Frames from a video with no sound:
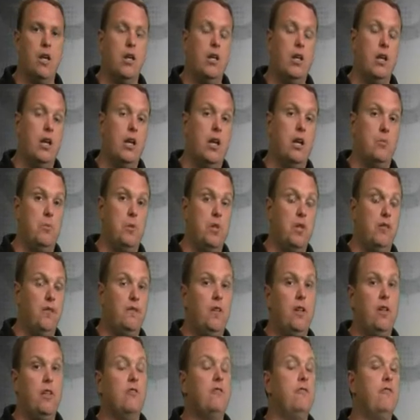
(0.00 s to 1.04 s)
It can be
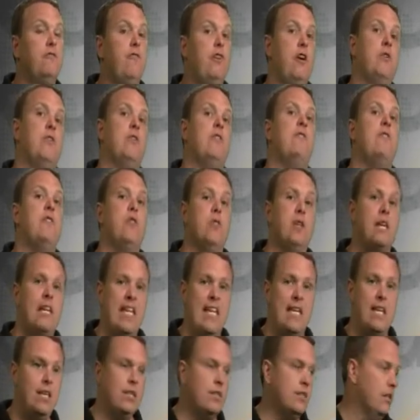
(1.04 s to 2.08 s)
defeated very, very
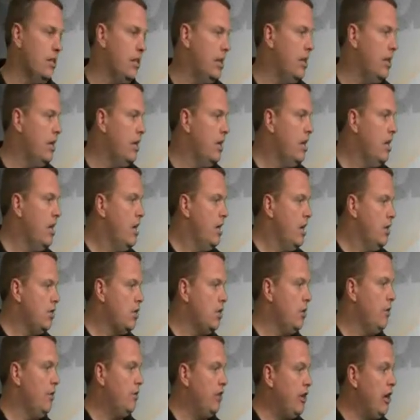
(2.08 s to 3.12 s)
easily. So
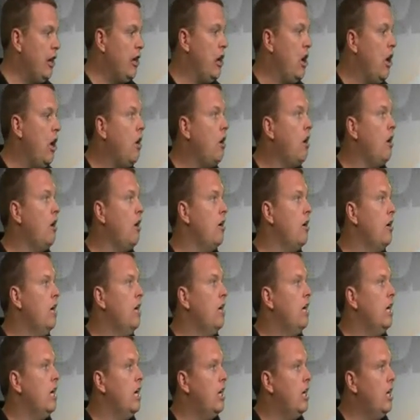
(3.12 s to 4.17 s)
there are
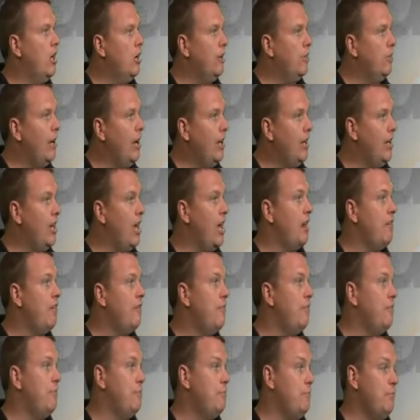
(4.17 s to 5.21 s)
a lot
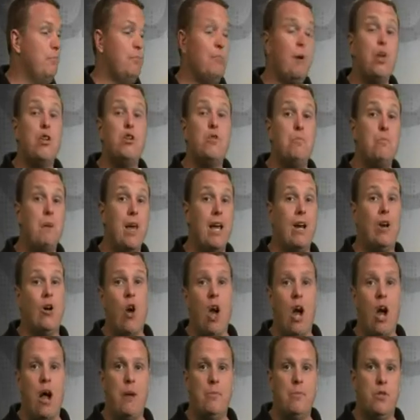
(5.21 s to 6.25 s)
of much better
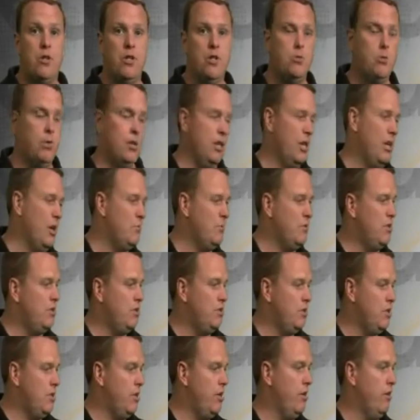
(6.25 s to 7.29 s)
options when it comes to
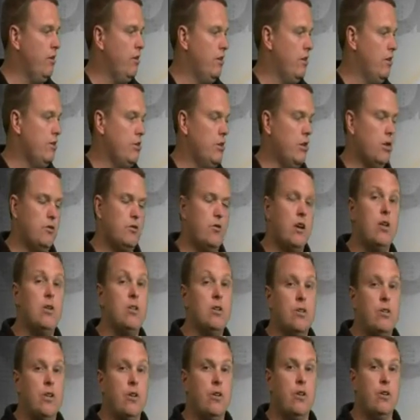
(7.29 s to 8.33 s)
security, so I'll try to
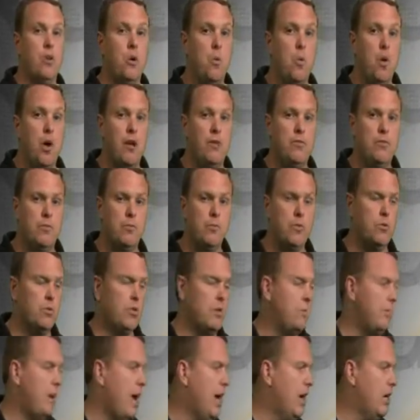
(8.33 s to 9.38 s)
steer you away from doing the
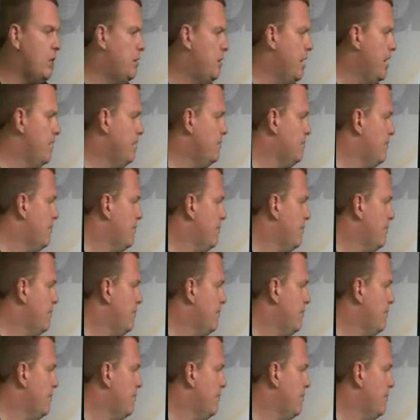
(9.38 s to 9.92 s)
MAC-based.